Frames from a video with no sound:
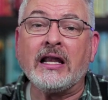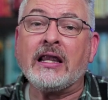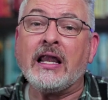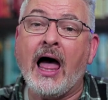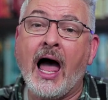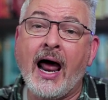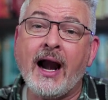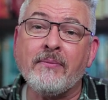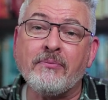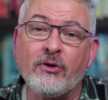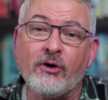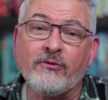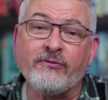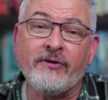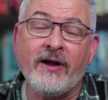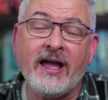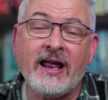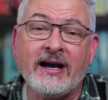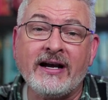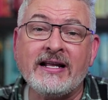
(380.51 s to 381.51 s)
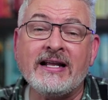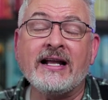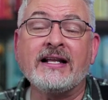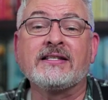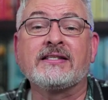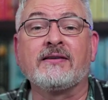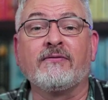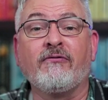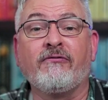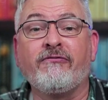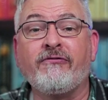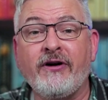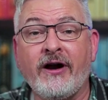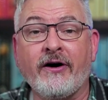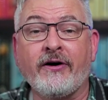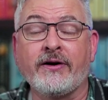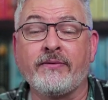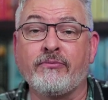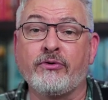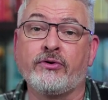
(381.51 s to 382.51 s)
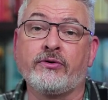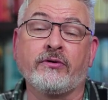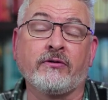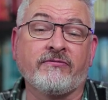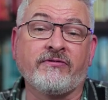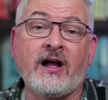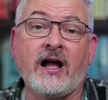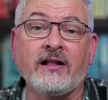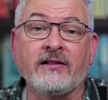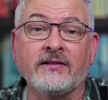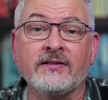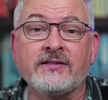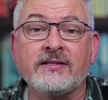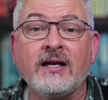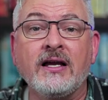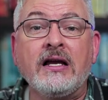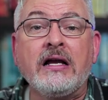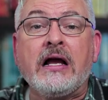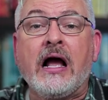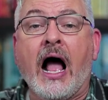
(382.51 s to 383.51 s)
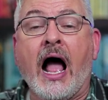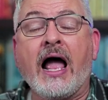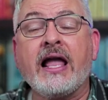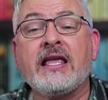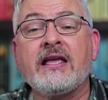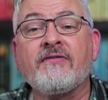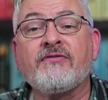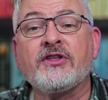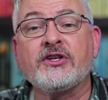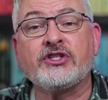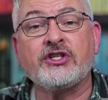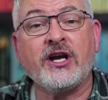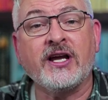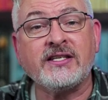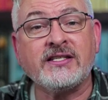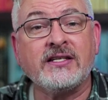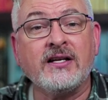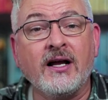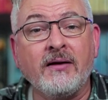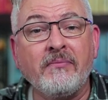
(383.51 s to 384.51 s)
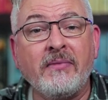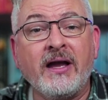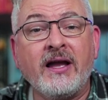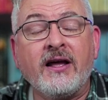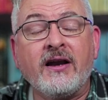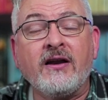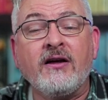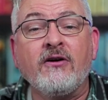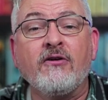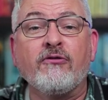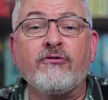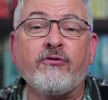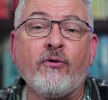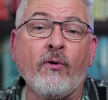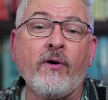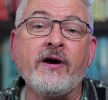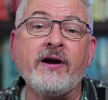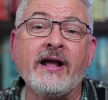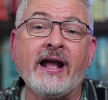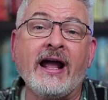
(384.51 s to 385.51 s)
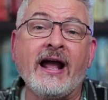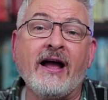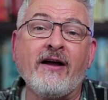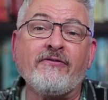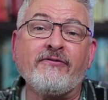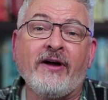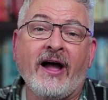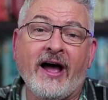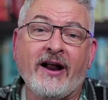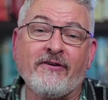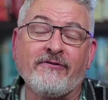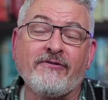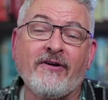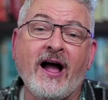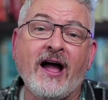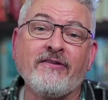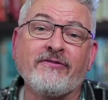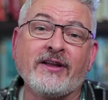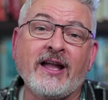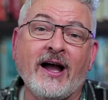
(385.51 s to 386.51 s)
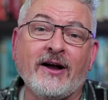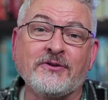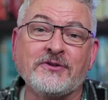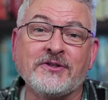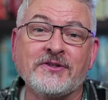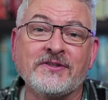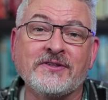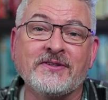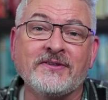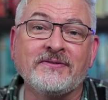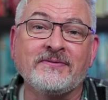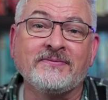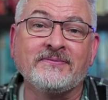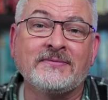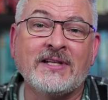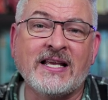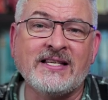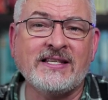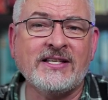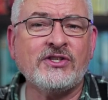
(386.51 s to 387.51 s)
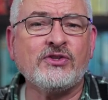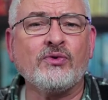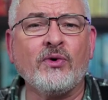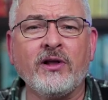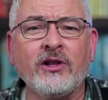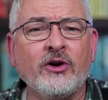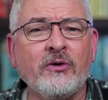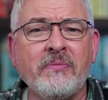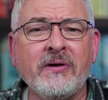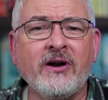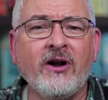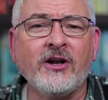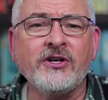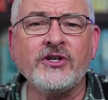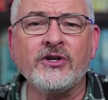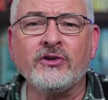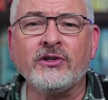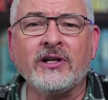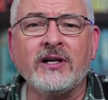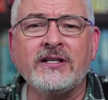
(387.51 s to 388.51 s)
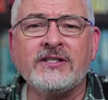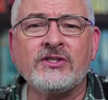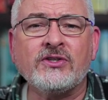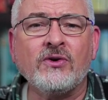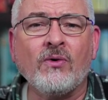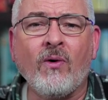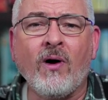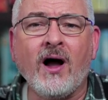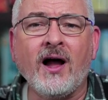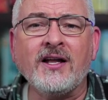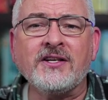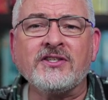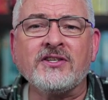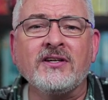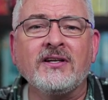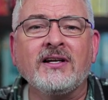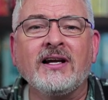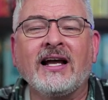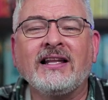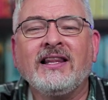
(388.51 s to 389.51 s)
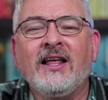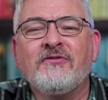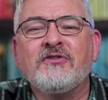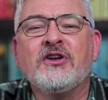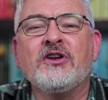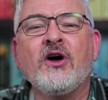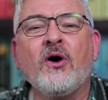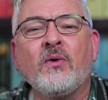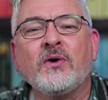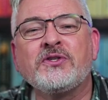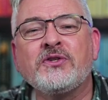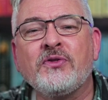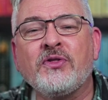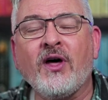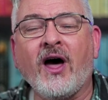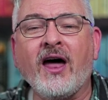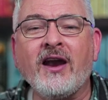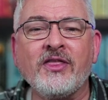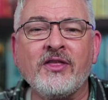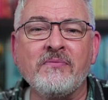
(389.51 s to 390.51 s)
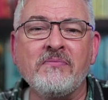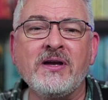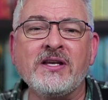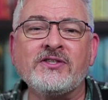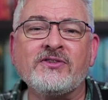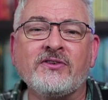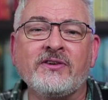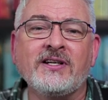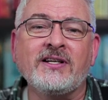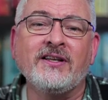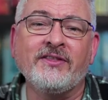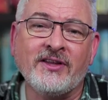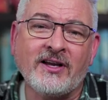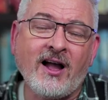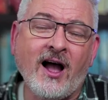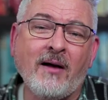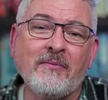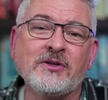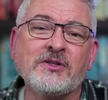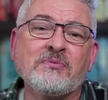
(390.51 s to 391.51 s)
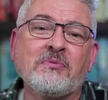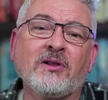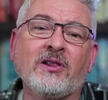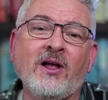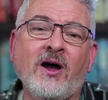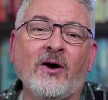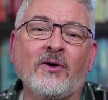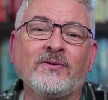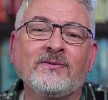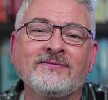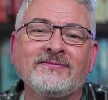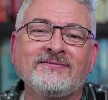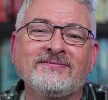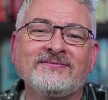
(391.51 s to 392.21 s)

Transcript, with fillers: a lot of profanity, and some very brutal violence. I give The Chestnut Man four and a half out of five couches. Has this thriller been on your list to watch? I'd love to know what you thought of the mystery in the comments below.